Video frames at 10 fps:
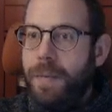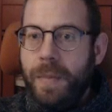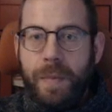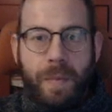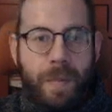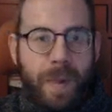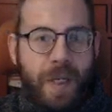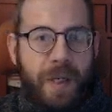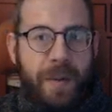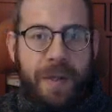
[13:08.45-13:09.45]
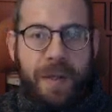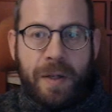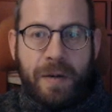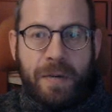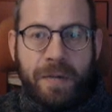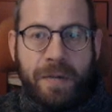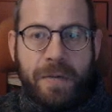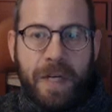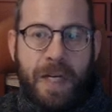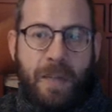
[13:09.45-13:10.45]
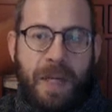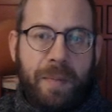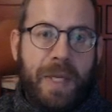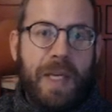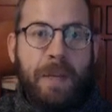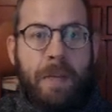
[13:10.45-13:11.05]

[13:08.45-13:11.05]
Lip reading: pretty fine by me.